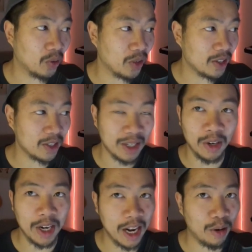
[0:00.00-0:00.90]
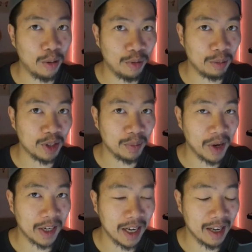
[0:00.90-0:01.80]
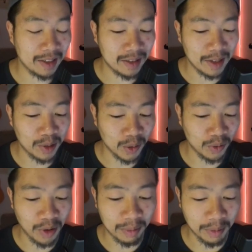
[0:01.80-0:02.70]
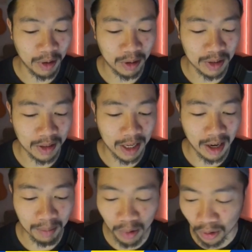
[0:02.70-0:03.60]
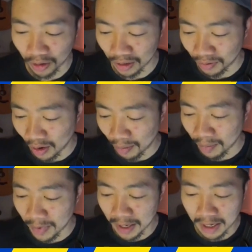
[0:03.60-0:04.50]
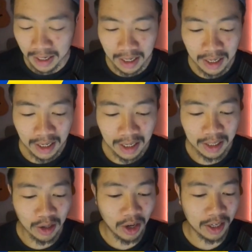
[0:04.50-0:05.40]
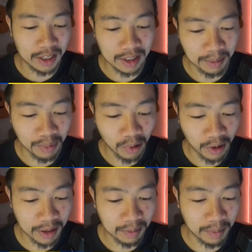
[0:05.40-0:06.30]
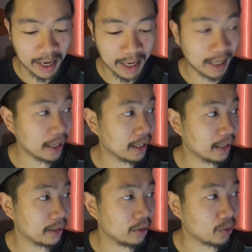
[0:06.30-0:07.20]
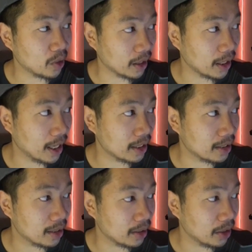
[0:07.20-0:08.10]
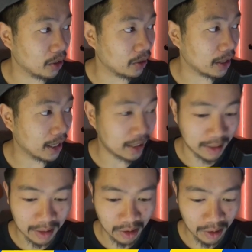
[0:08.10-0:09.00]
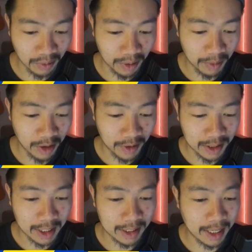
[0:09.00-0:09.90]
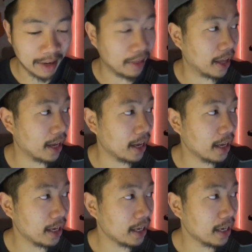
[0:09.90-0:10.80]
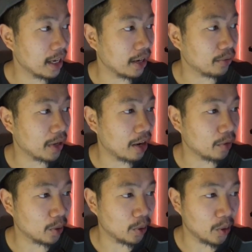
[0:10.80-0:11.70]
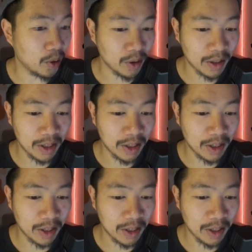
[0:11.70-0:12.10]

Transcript: this is not an error from Ship My Cards. This was from the person that I bought this from. Kind of disappointed, but looks like the card's still in okay condition with a bit of a ding down there. And if we have a look,